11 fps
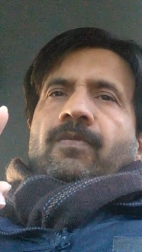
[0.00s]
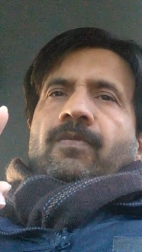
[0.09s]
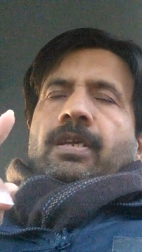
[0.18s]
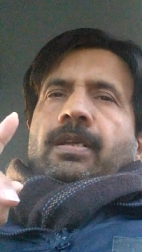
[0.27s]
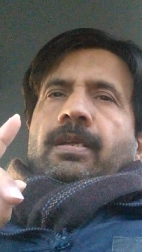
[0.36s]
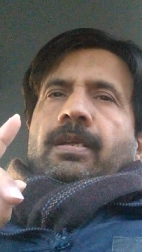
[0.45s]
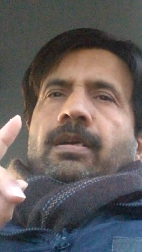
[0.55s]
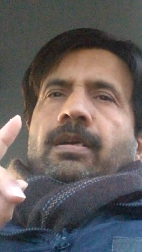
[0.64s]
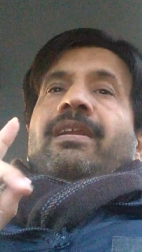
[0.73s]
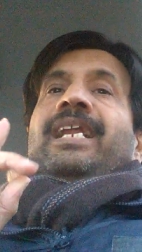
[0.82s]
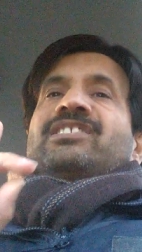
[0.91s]
uh,
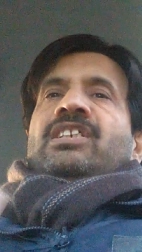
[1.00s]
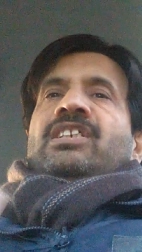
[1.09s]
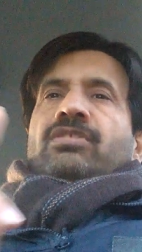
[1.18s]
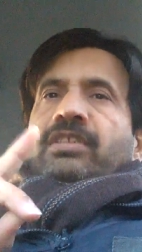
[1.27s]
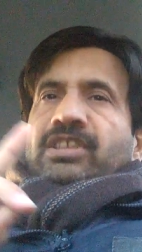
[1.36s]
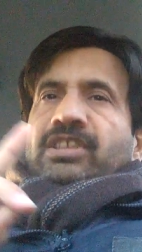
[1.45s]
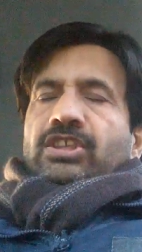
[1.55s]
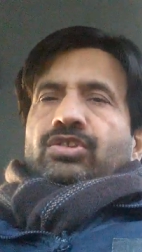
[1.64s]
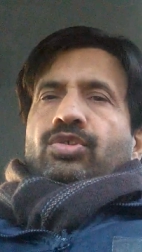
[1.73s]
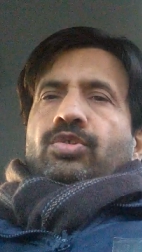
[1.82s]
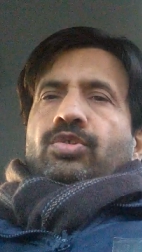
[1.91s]
or less than
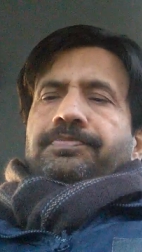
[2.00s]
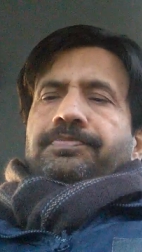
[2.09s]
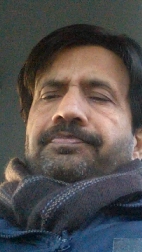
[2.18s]
36, you know.